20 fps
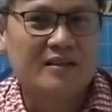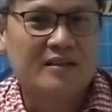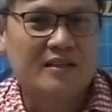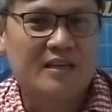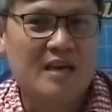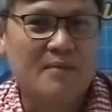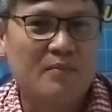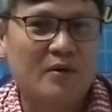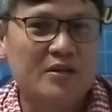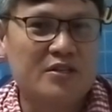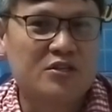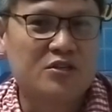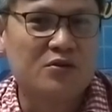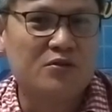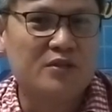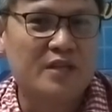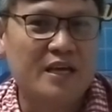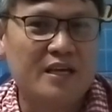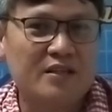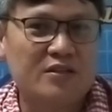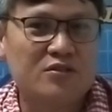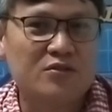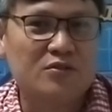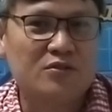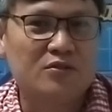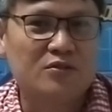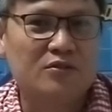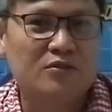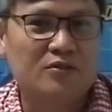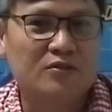keep on tuning
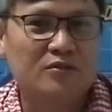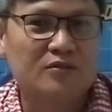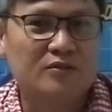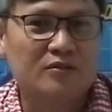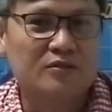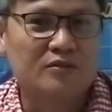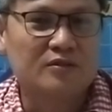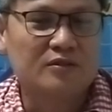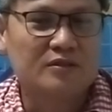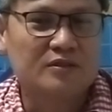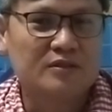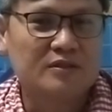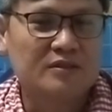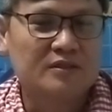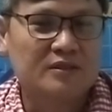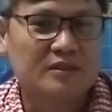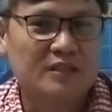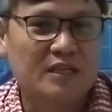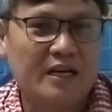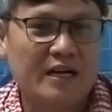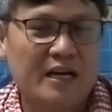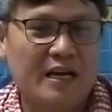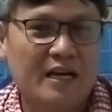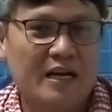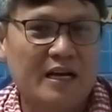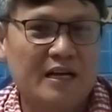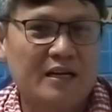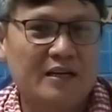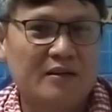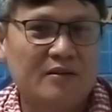to
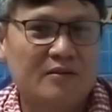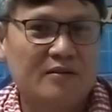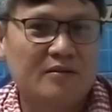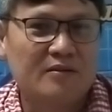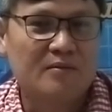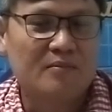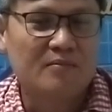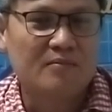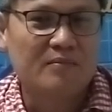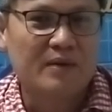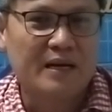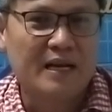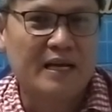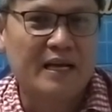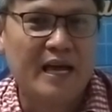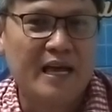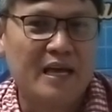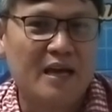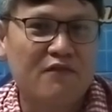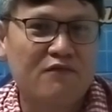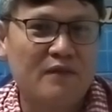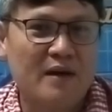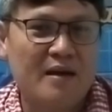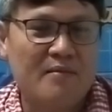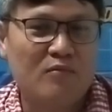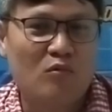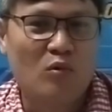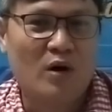Barangay FM